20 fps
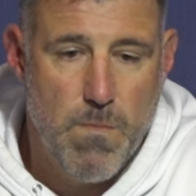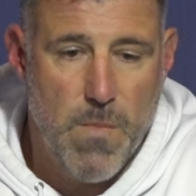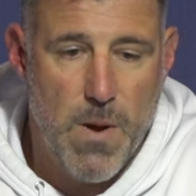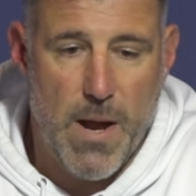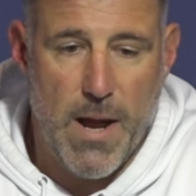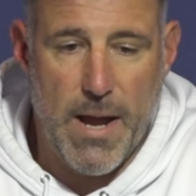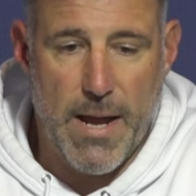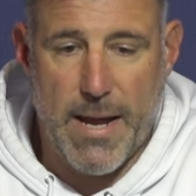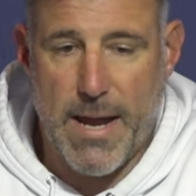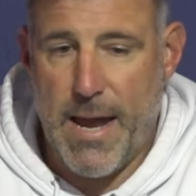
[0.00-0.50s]

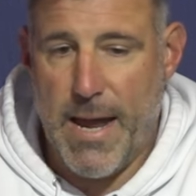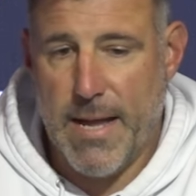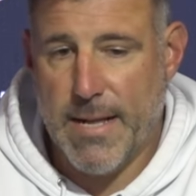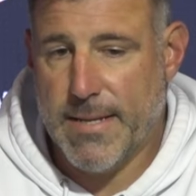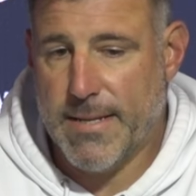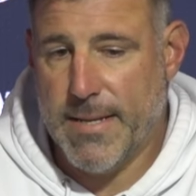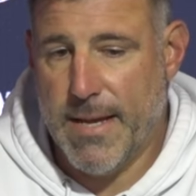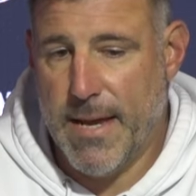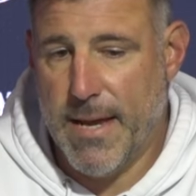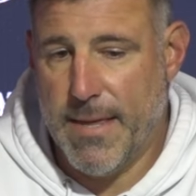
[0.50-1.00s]
I can't
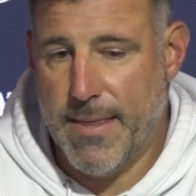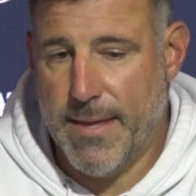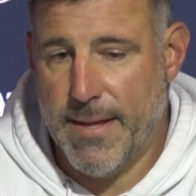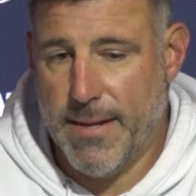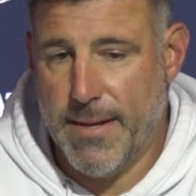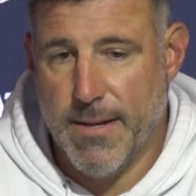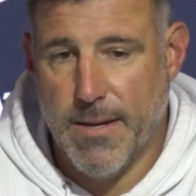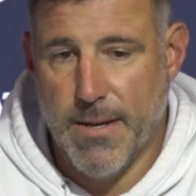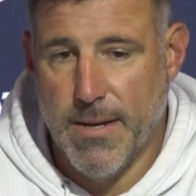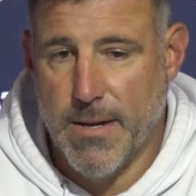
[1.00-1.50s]
say that
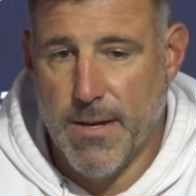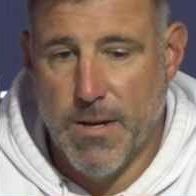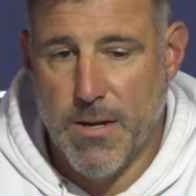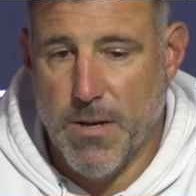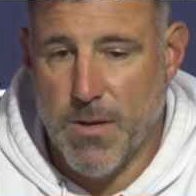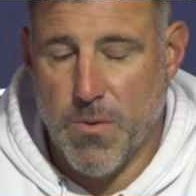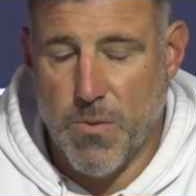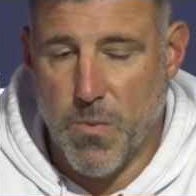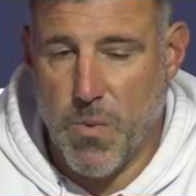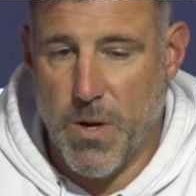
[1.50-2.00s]

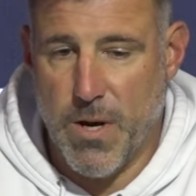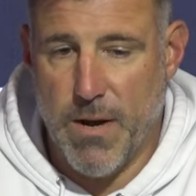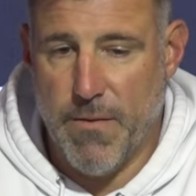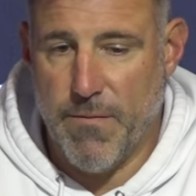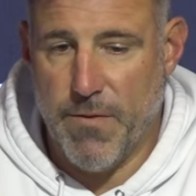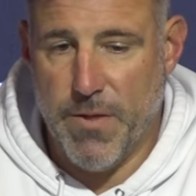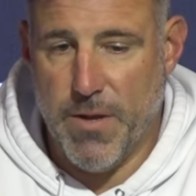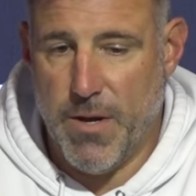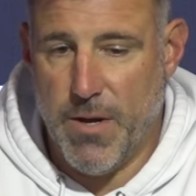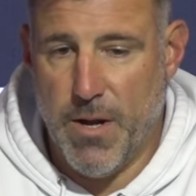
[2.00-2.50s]

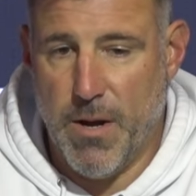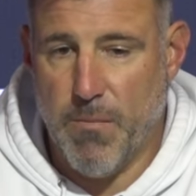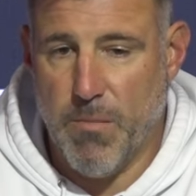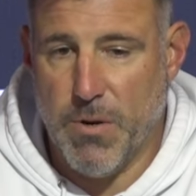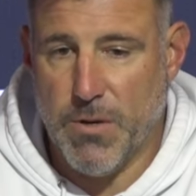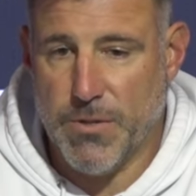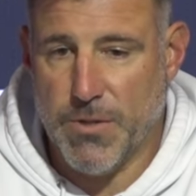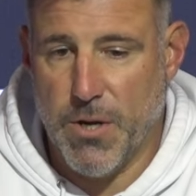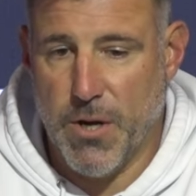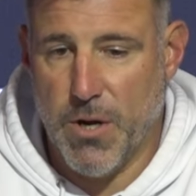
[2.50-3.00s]
whatever the
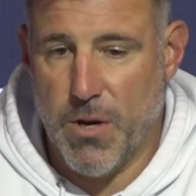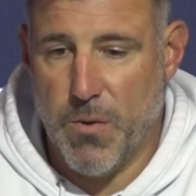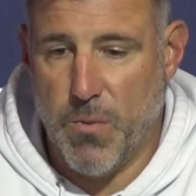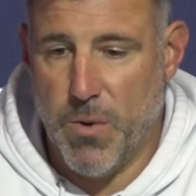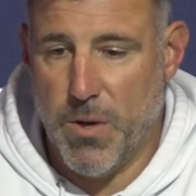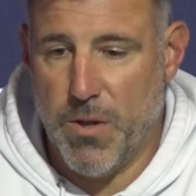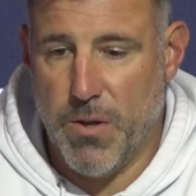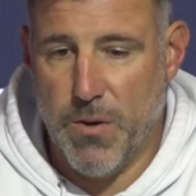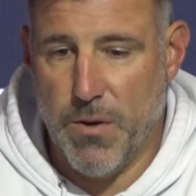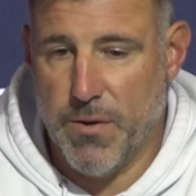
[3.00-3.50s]
numbers are,
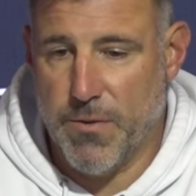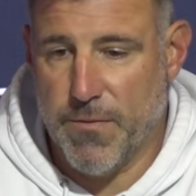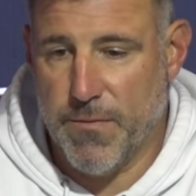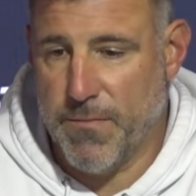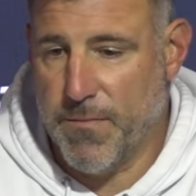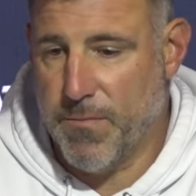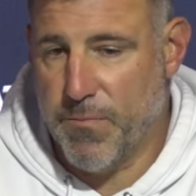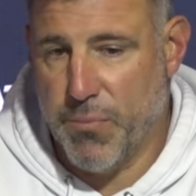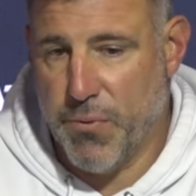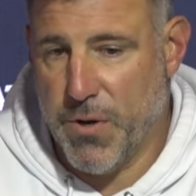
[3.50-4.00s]
whether
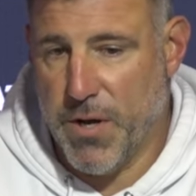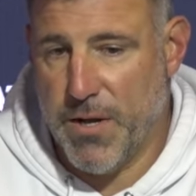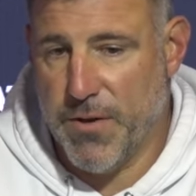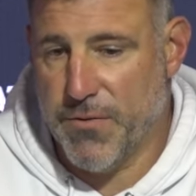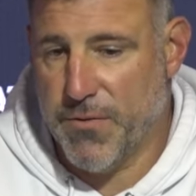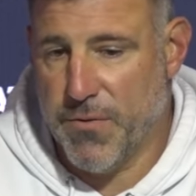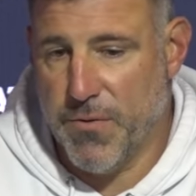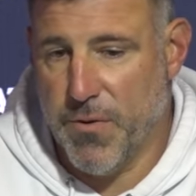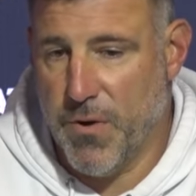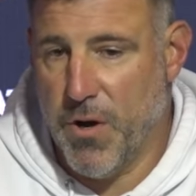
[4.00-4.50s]
it's
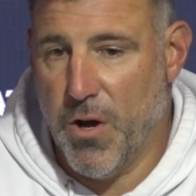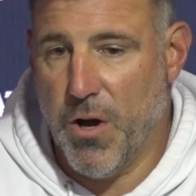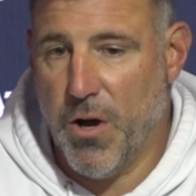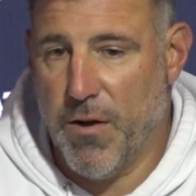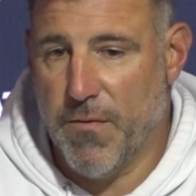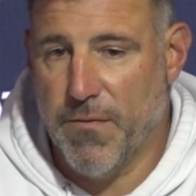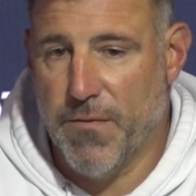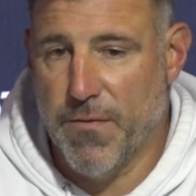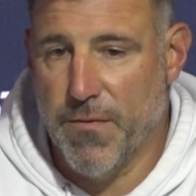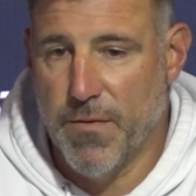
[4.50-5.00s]
press or
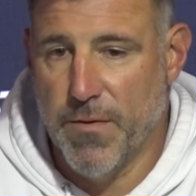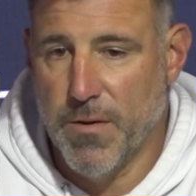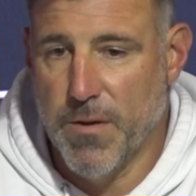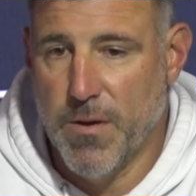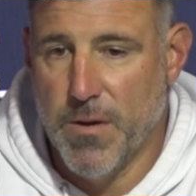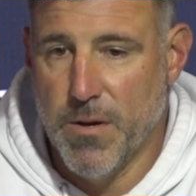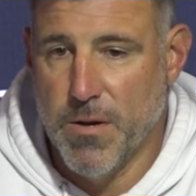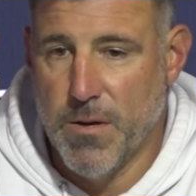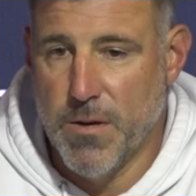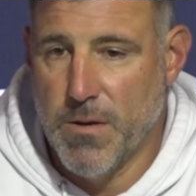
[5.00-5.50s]
off,
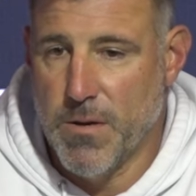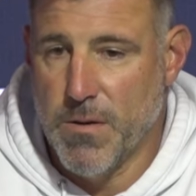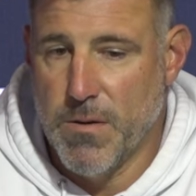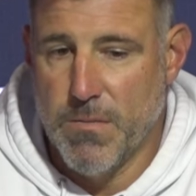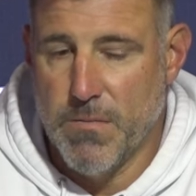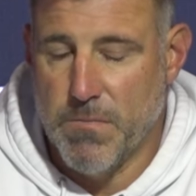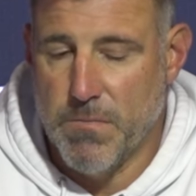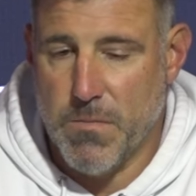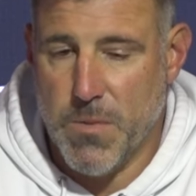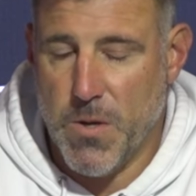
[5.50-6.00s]

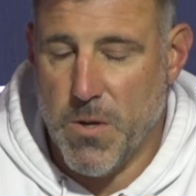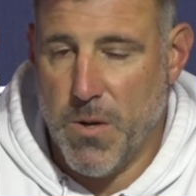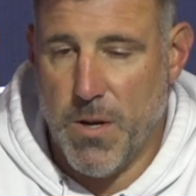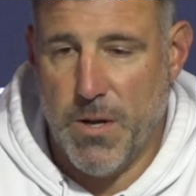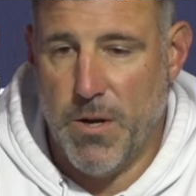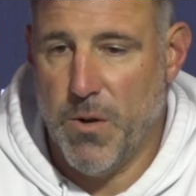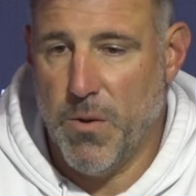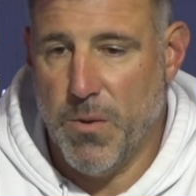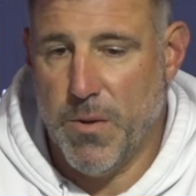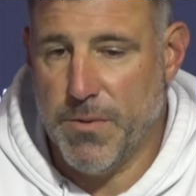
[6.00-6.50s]
you know, I
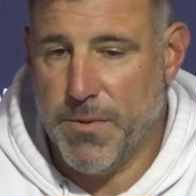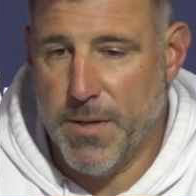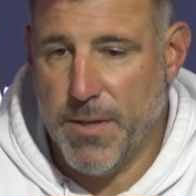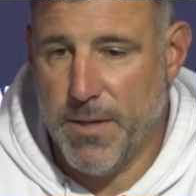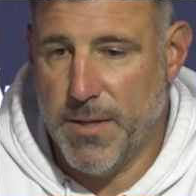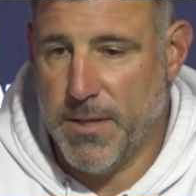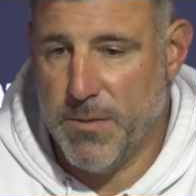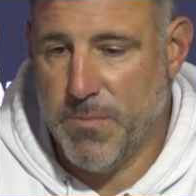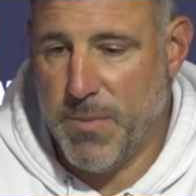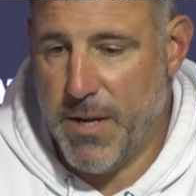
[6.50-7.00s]
know that the,
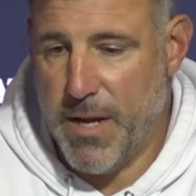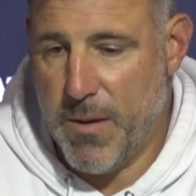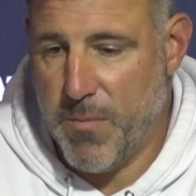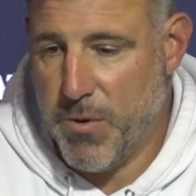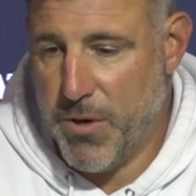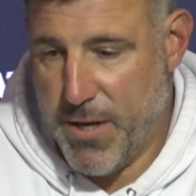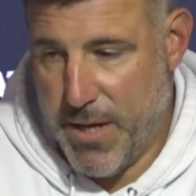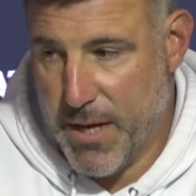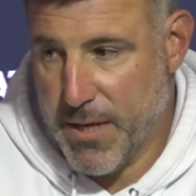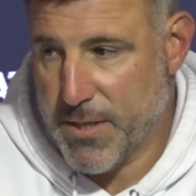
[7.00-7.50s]
he's been
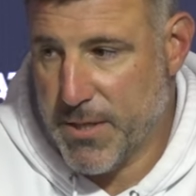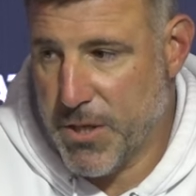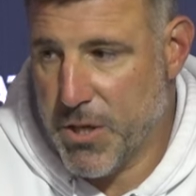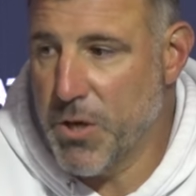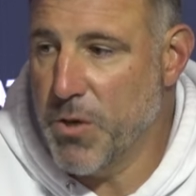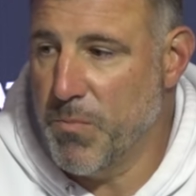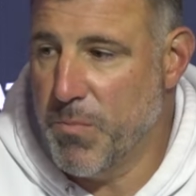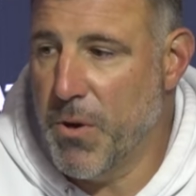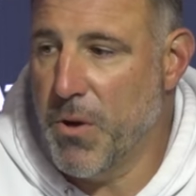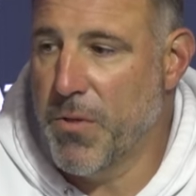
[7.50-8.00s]
able to
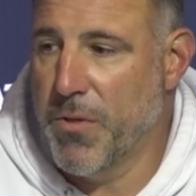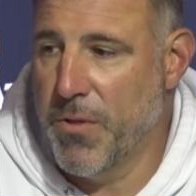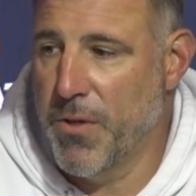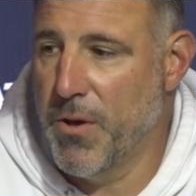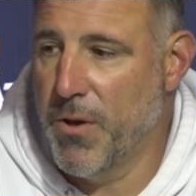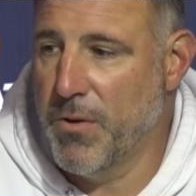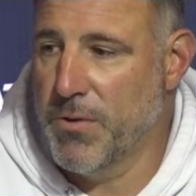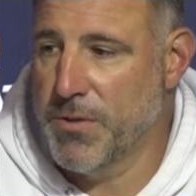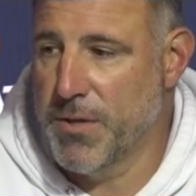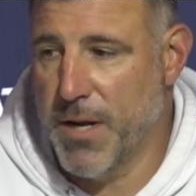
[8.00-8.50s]
execute both of
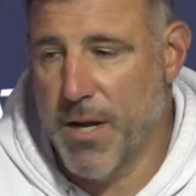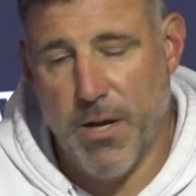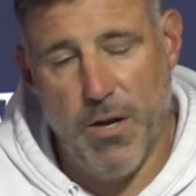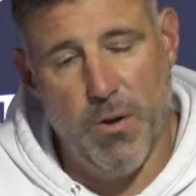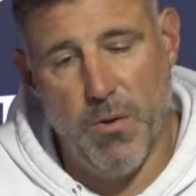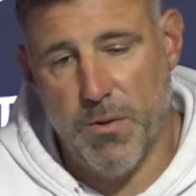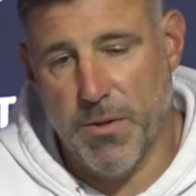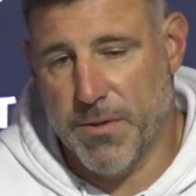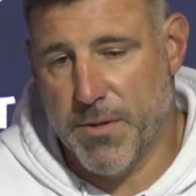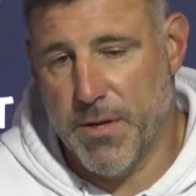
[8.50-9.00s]
those, and I
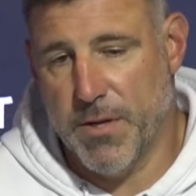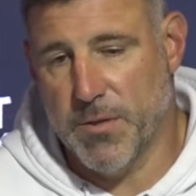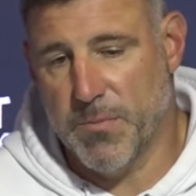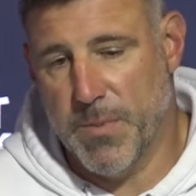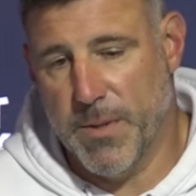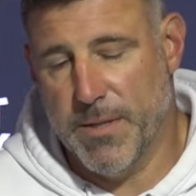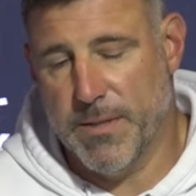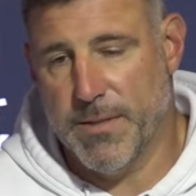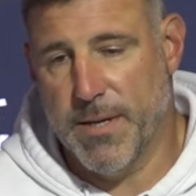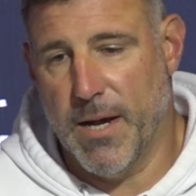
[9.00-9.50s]
know that there's
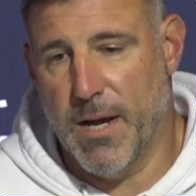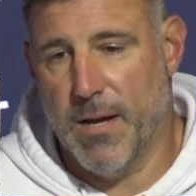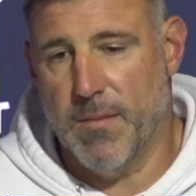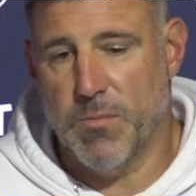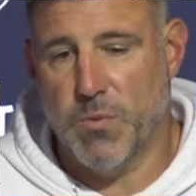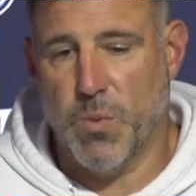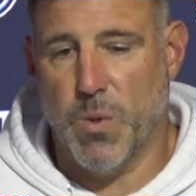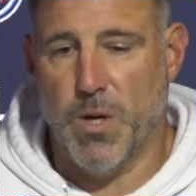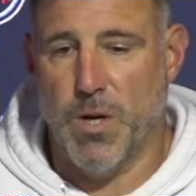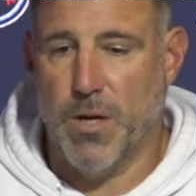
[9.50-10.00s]
been
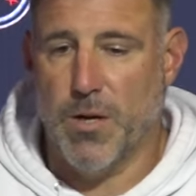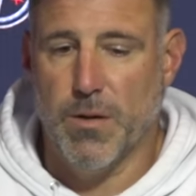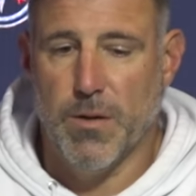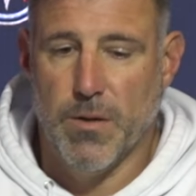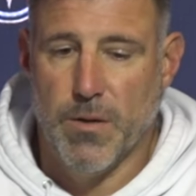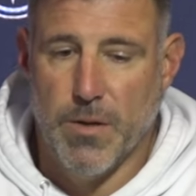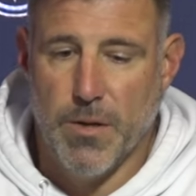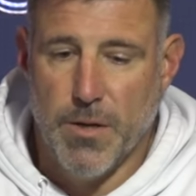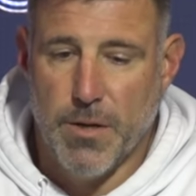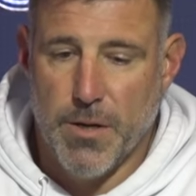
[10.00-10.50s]
times where
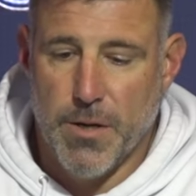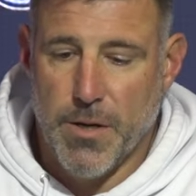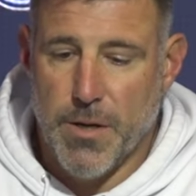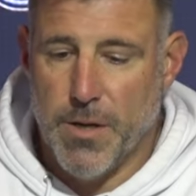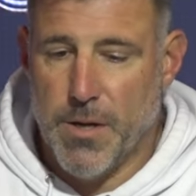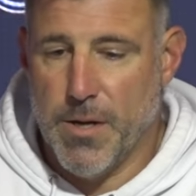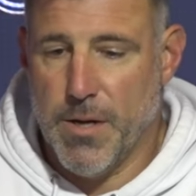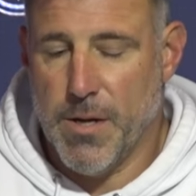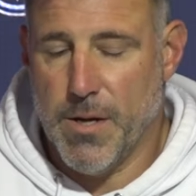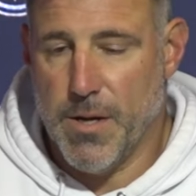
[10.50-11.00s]

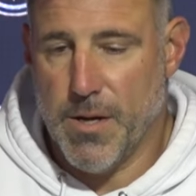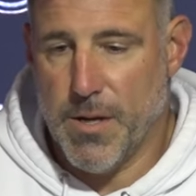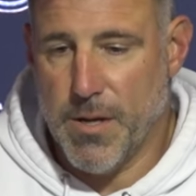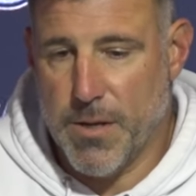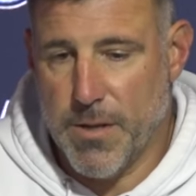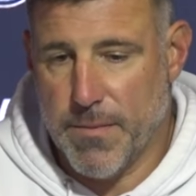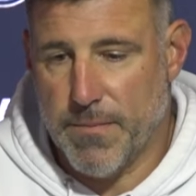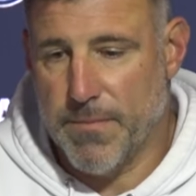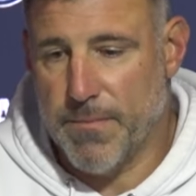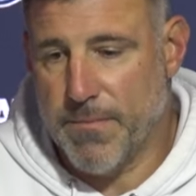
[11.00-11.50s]

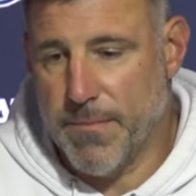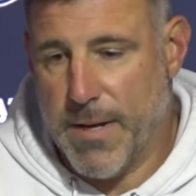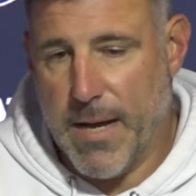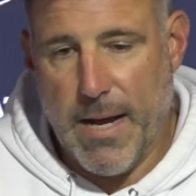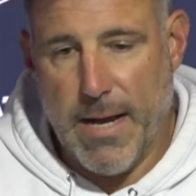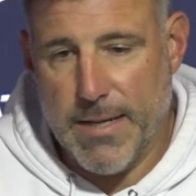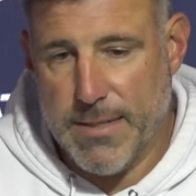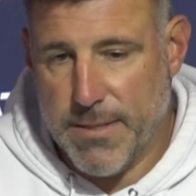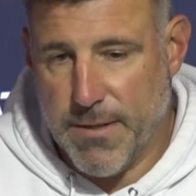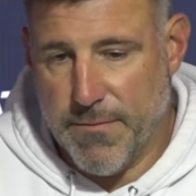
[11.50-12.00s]
uh,
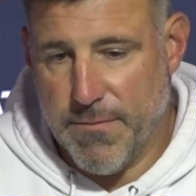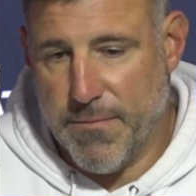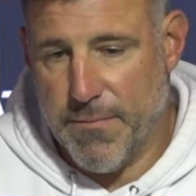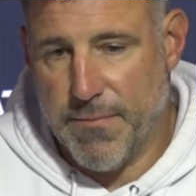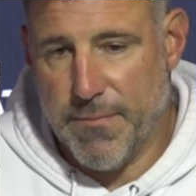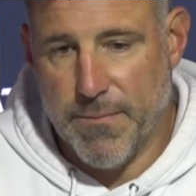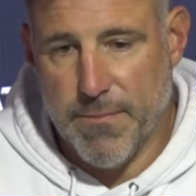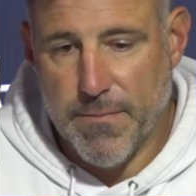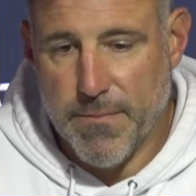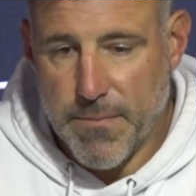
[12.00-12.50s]
guys
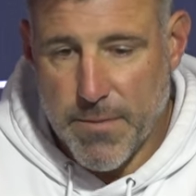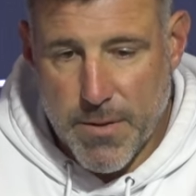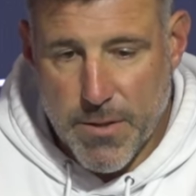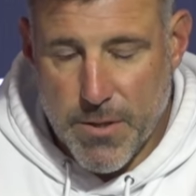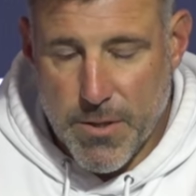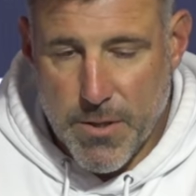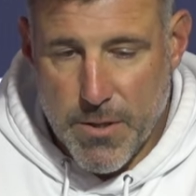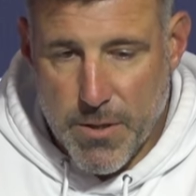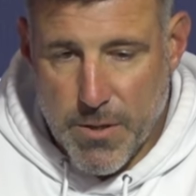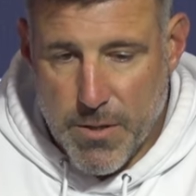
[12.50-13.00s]
have
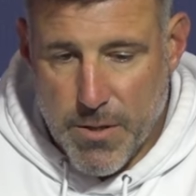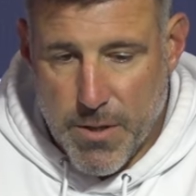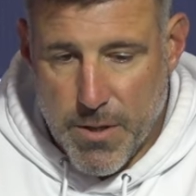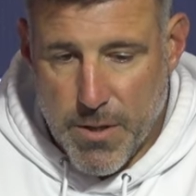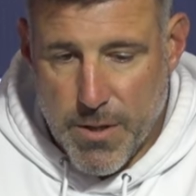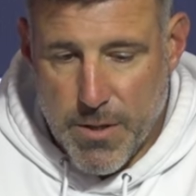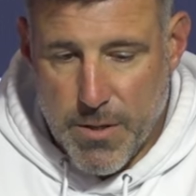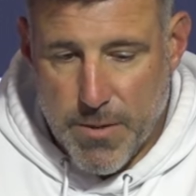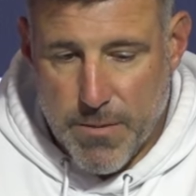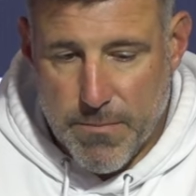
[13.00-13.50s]

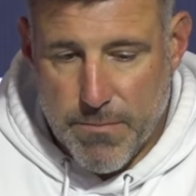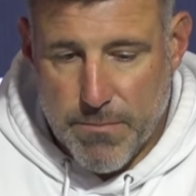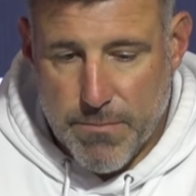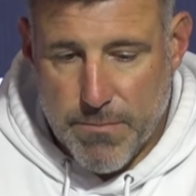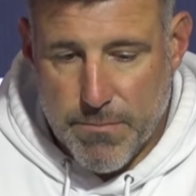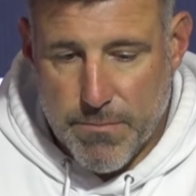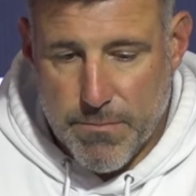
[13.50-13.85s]
um,